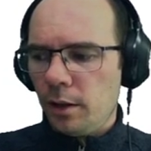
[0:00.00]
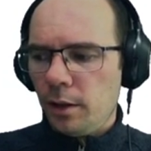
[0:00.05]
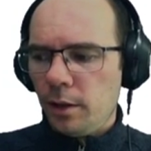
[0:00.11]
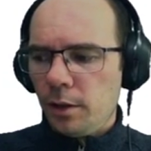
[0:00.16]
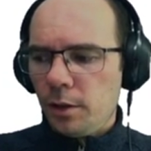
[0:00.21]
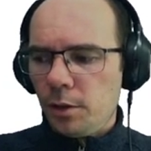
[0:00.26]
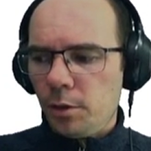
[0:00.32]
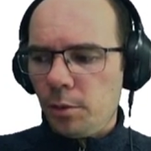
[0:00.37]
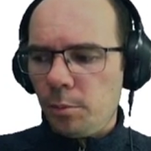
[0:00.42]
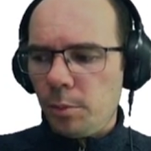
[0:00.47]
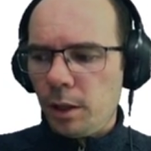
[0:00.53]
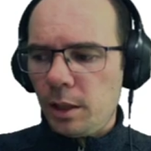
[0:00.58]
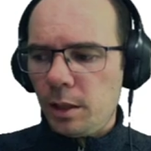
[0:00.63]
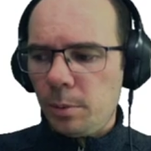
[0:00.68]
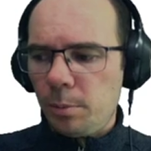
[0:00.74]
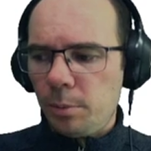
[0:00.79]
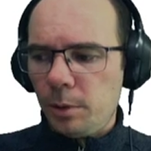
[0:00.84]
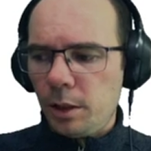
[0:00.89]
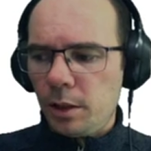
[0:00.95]
So by
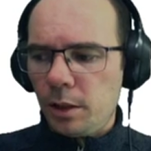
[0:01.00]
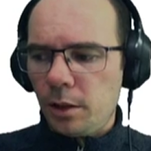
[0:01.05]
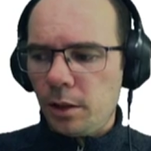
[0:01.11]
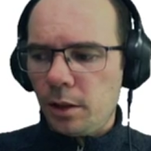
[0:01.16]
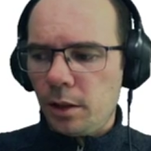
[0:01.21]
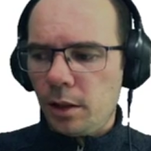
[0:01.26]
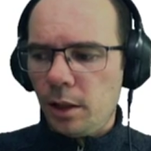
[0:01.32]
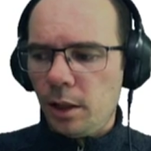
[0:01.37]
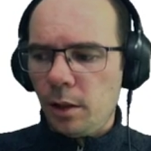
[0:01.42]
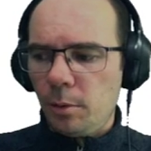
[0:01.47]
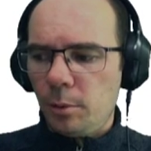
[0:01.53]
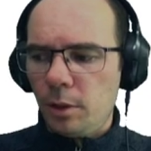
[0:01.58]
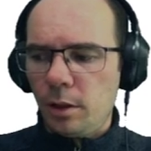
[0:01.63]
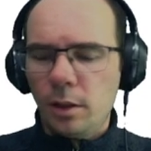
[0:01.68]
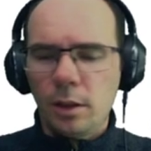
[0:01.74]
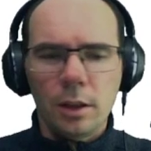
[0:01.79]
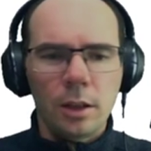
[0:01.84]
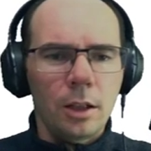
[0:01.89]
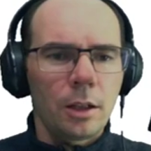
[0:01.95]
splitting the game in
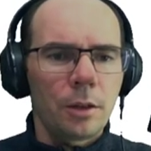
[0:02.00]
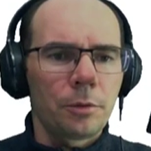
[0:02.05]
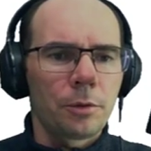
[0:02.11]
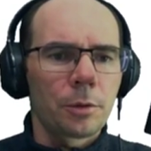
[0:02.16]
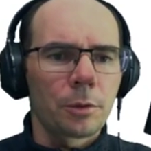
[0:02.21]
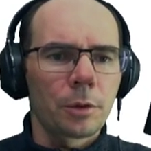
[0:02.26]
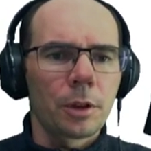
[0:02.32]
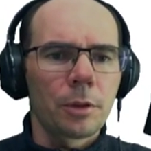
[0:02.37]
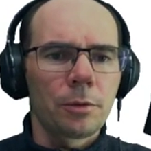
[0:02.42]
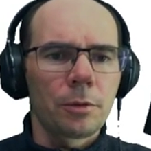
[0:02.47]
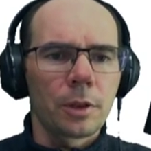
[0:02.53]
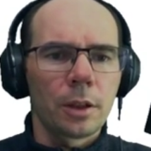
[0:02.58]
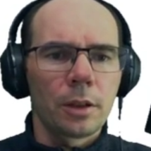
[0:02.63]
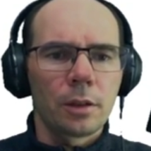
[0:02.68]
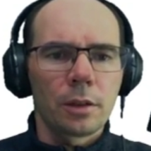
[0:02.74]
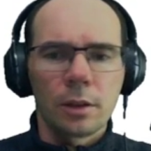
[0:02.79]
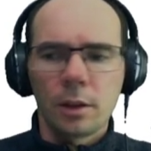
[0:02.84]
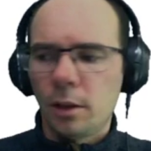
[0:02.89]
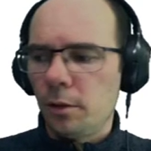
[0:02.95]
half, or roughly in
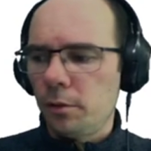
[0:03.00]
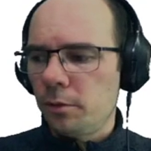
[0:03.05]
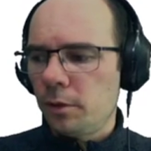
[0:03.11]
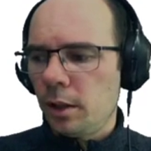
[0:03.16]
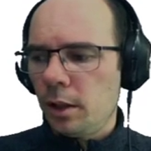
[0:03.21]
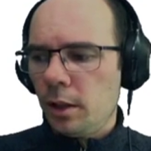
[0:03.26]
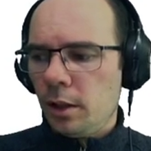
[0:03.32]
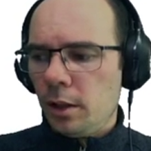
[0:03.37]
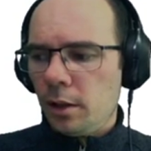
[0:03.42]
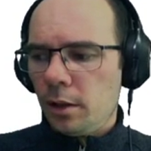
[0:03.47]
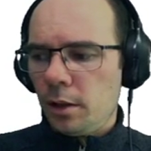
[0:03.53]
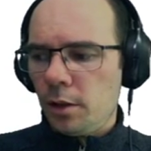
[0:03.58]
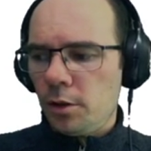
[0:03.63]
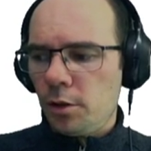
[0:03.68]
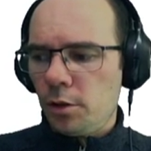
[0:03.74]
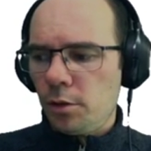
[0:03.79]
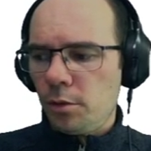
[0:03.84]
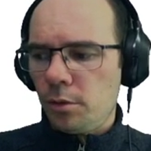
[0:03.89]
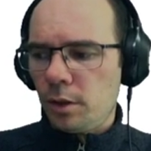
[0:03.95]
half, and
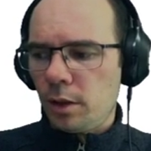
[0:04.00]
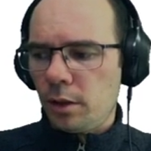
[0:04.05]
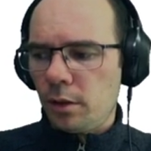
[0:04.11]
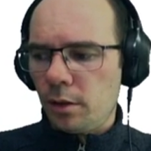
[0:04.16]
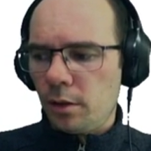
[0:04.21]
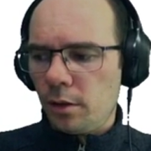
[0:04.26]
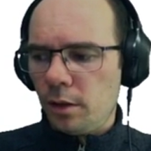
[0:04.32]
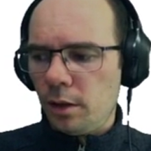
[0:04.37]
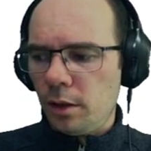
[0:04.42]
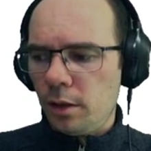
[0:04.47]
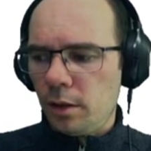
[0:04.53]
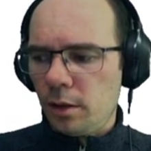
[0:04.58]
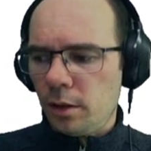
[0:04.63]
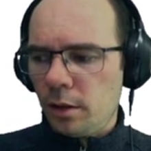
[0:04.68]
choosing this